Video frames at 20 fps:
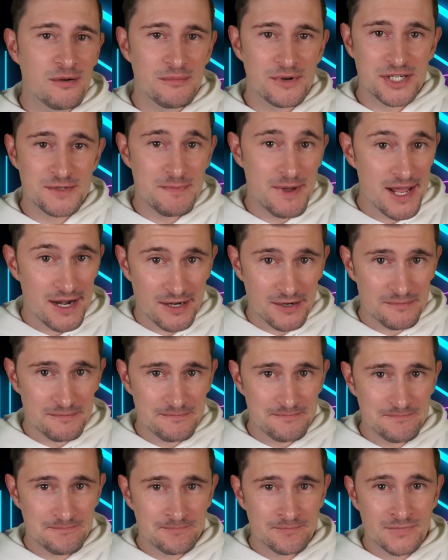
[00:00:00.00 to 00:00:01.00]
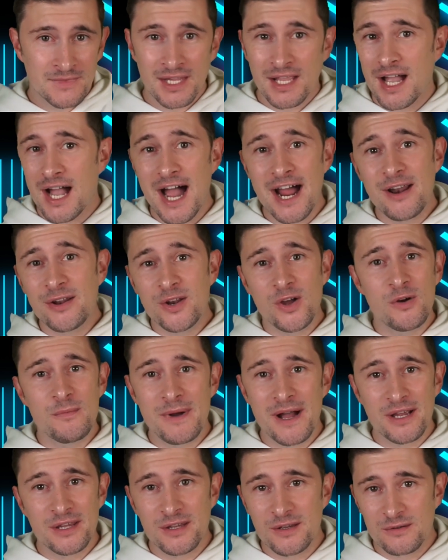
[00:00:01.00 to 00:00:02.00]
much better. I don't know
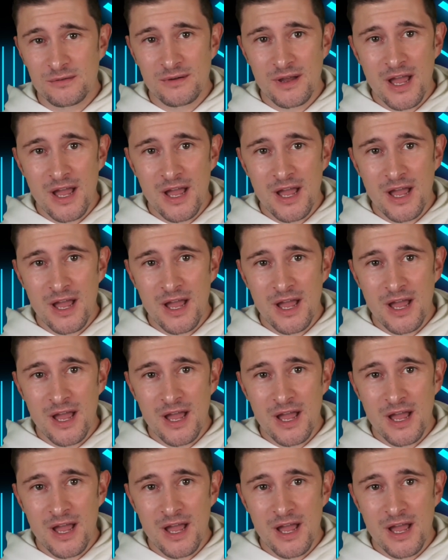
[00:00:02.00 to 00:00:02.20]
about you,